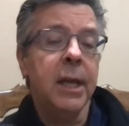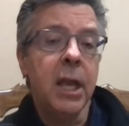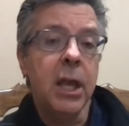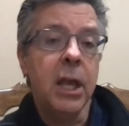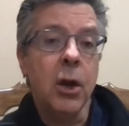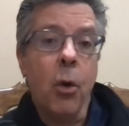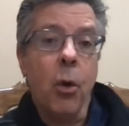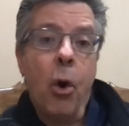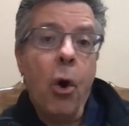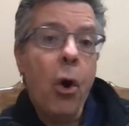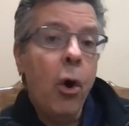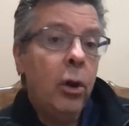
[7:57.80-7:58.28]

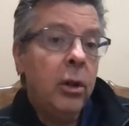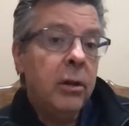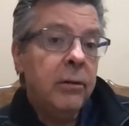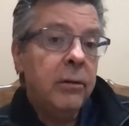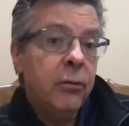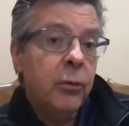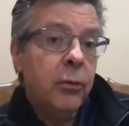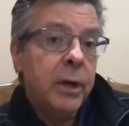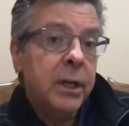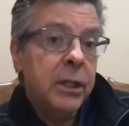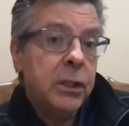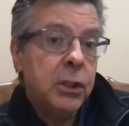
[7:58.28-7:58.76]
you know, all
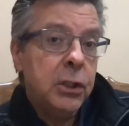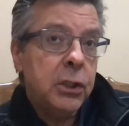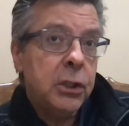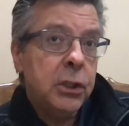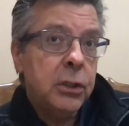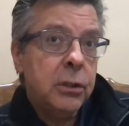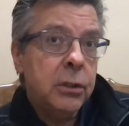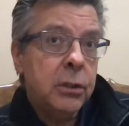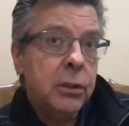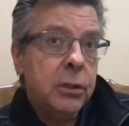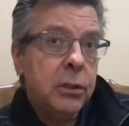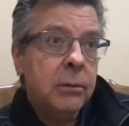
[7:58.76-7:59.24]
of
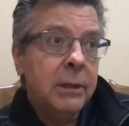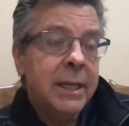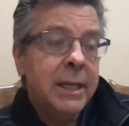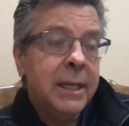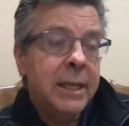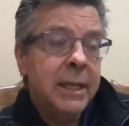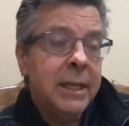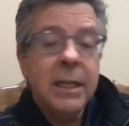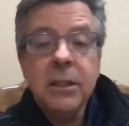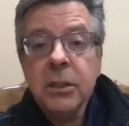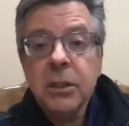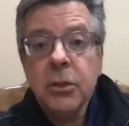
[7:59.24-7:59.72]
which
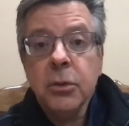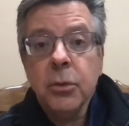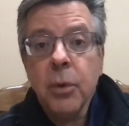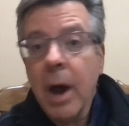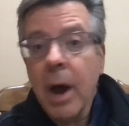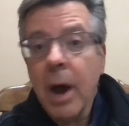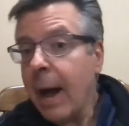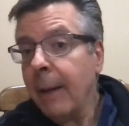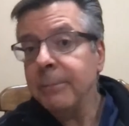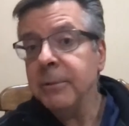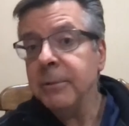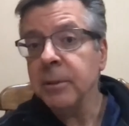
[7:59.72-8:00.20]
leads
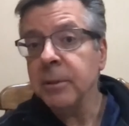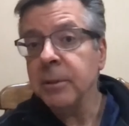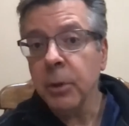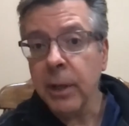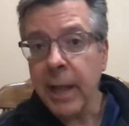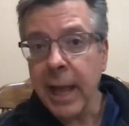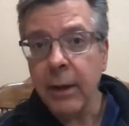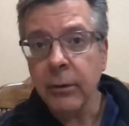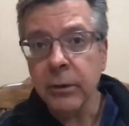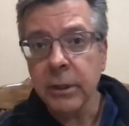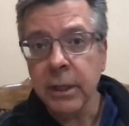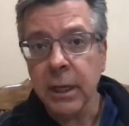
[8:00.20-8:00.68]
to
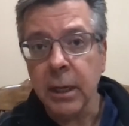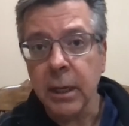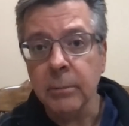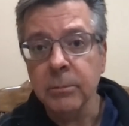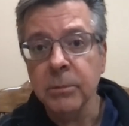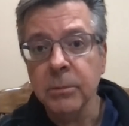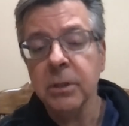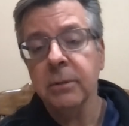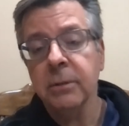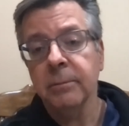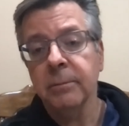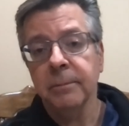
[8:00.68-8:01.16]
optimal
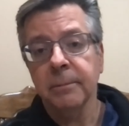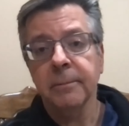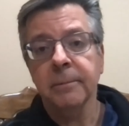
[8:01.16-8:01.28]
outcomes.